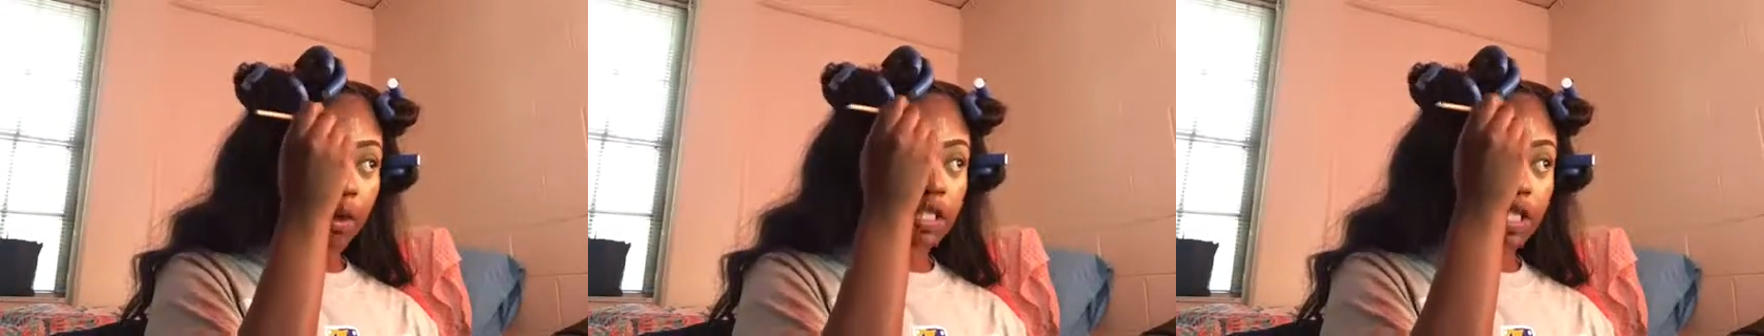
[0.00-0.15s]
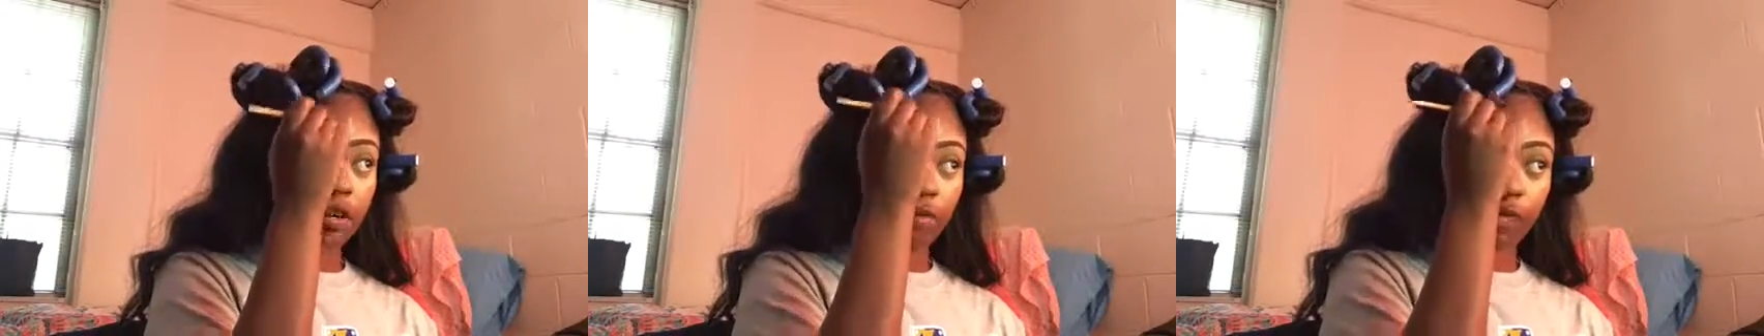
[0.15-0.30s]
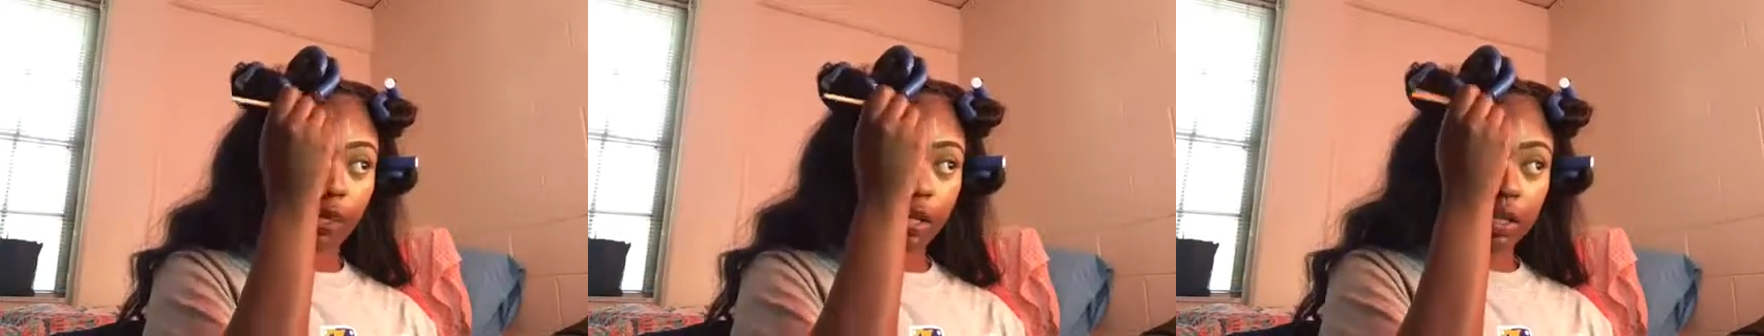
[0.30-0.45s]

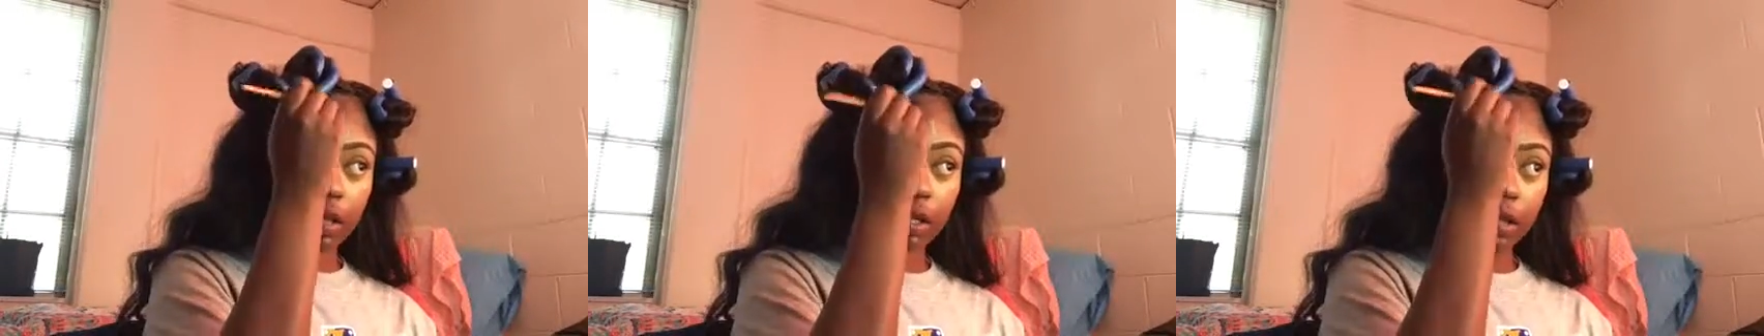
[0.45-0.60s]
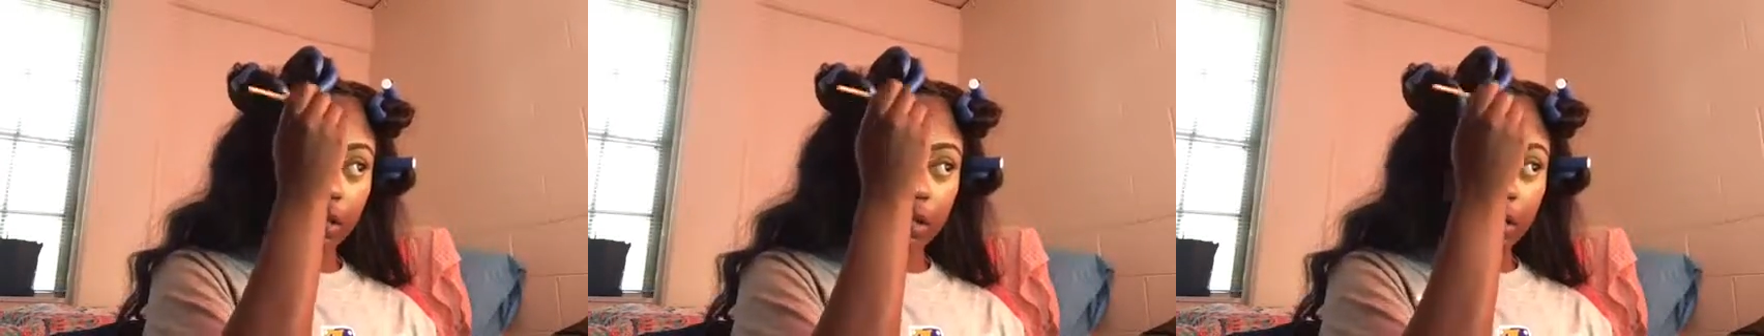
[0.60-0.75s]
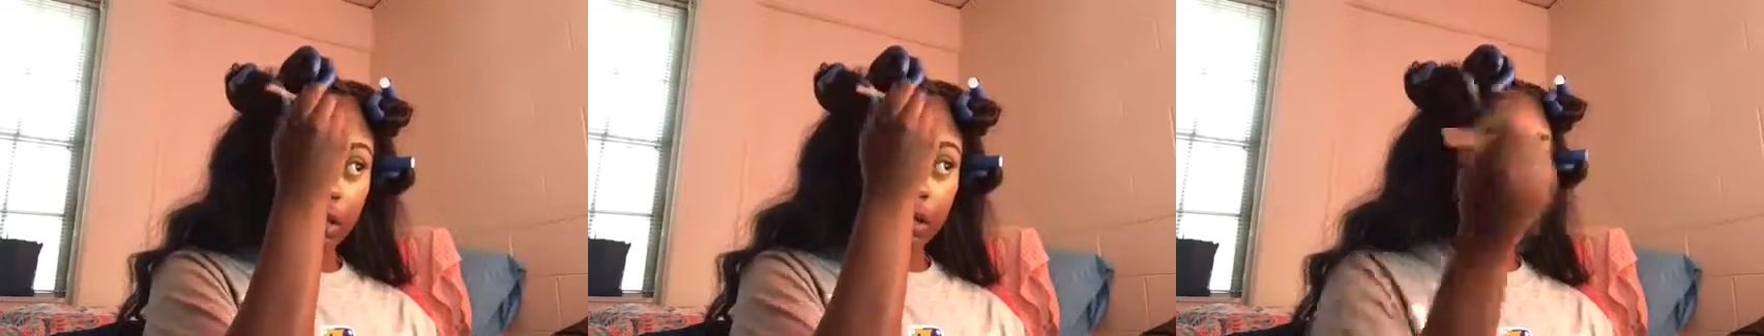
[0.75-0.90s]
my nose
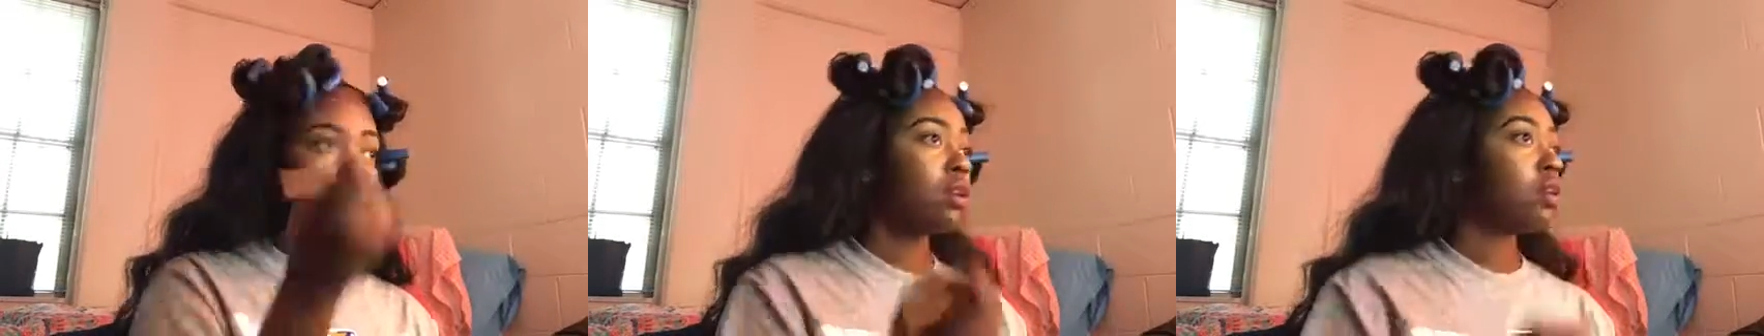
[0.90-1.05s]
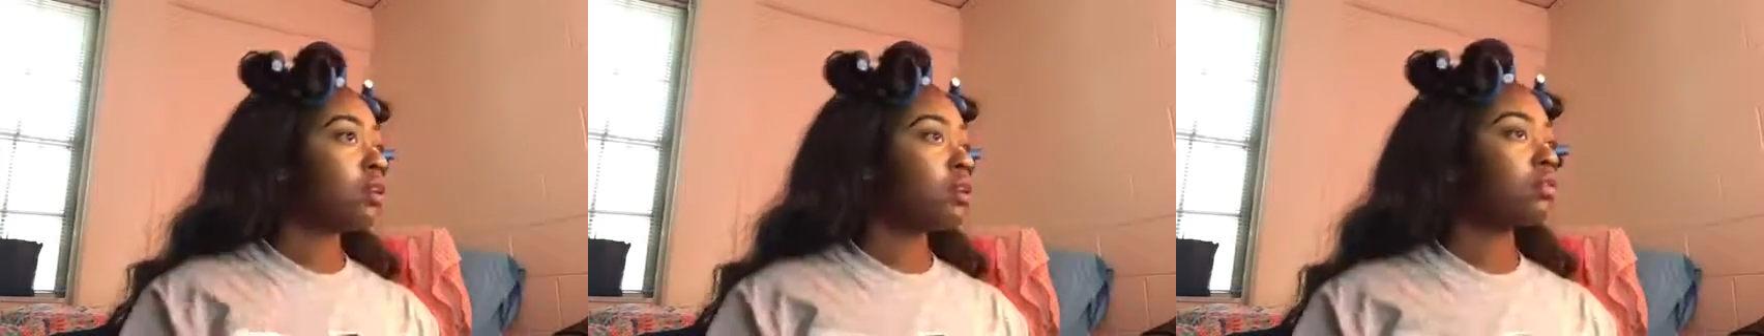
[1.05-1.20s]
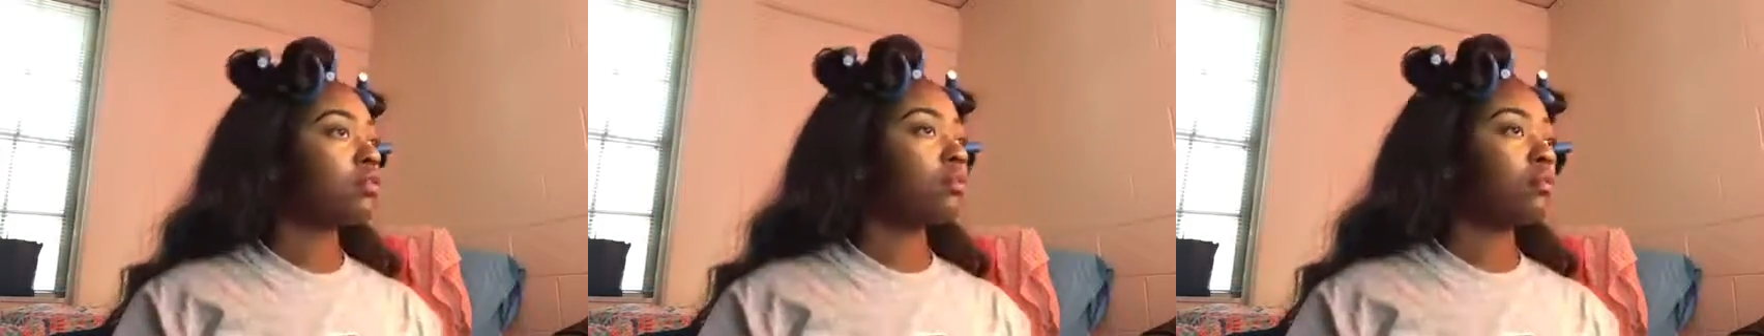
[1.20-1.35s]
all the
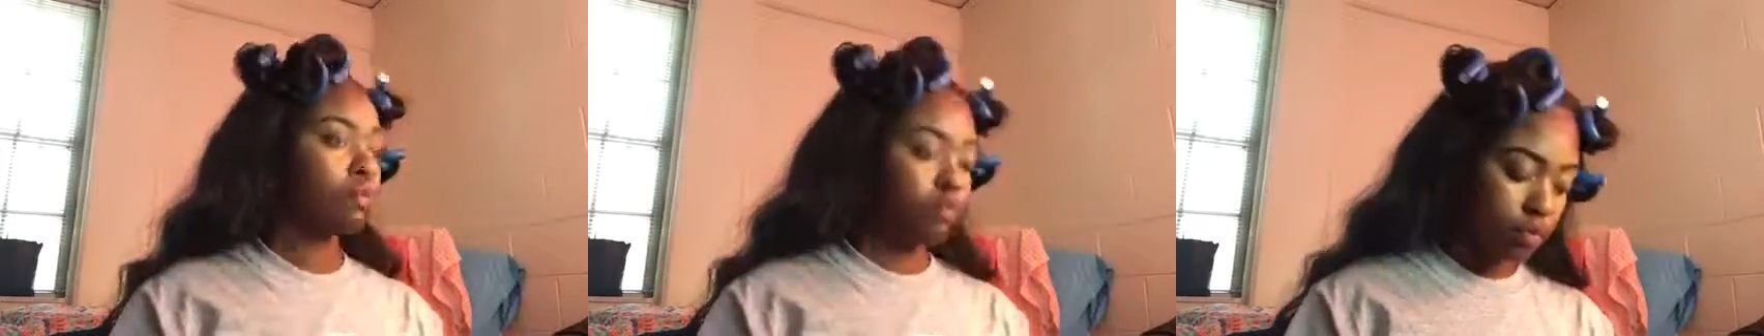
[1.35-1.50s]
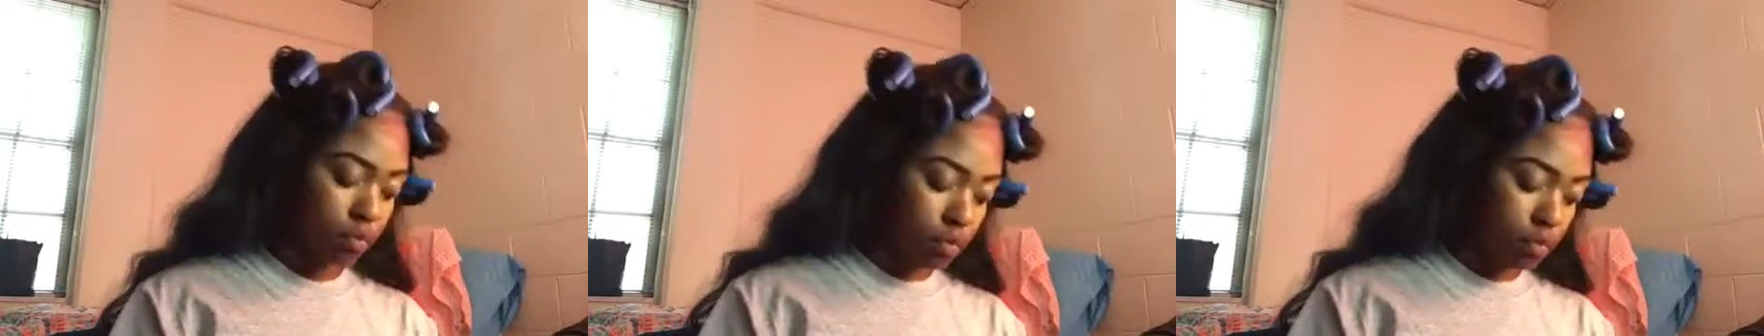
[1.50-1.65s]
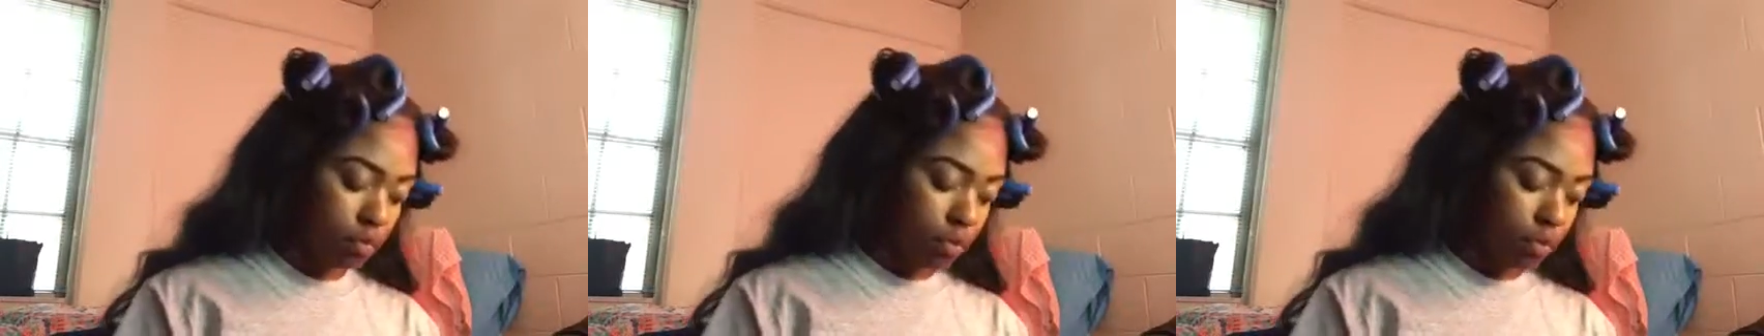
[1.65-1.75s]
way up